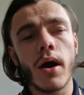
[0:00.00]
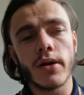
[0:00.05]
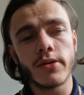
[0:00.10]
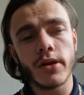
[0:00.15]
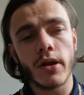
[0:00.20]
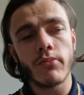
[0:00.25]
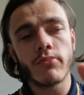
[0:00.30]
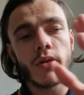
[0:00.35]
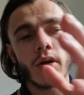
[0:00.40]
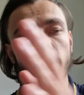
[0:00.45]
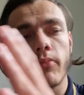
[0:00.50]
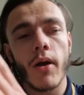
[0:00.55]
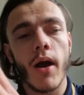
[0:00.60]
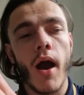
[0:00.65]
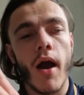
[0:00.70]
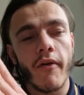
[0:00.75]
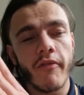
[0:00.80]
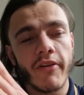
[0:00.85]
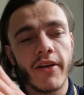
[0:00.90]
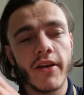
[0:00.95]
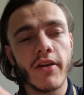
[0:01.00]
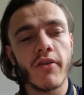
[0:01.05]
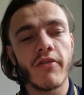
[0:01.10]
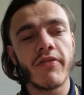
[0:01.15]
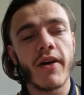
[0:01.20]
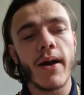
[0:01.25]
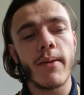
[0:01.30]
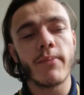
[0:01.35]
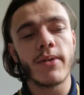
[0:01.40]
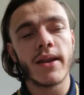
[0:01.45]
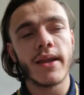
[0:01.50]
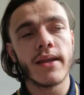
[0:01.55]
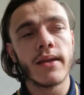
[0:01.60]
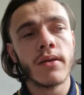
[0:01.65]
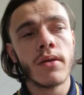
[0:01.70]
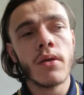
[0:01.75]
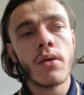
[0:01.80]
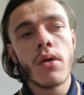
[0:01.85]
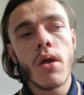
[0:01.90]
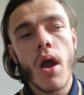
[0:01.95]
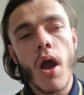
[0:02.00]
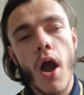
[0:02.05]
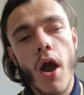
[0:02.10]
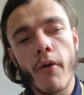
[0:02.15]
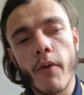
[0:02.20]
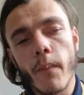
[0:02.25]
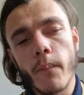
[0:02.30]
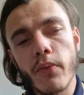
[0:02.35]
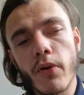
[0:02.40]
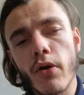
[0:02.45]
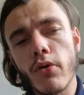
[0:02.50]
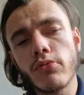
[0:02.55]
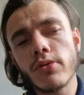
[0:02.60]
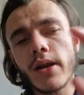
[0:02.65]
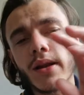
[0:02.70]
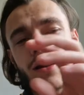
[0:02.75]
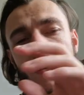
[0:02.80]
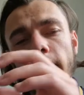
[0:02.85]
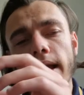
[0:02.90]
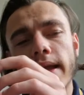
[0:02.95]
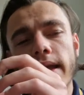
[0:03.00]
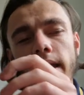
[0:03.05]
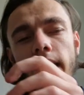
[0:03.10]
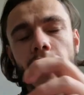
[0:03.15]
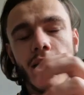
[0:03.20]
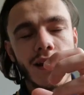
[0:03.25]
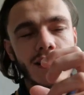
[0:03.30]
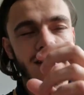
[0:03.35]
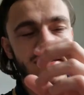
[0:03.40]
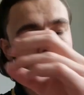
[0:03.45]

I don't know. I think your family are abroad, aren't they?